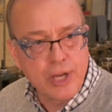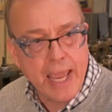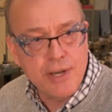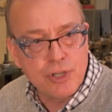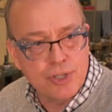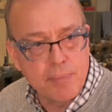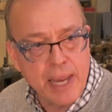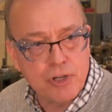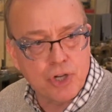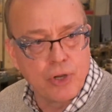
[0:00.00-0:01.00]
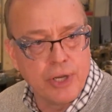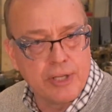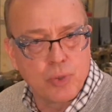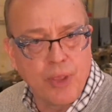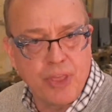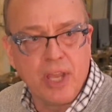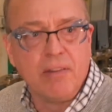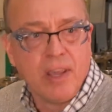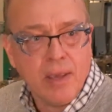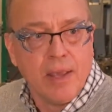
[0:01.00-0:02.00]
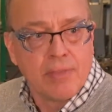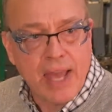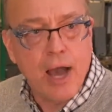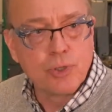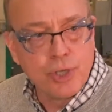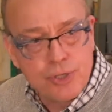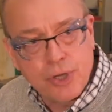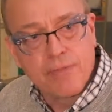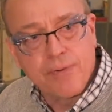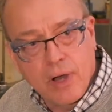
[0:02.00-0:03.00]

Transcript: gauges to make sure that it's within thousands of,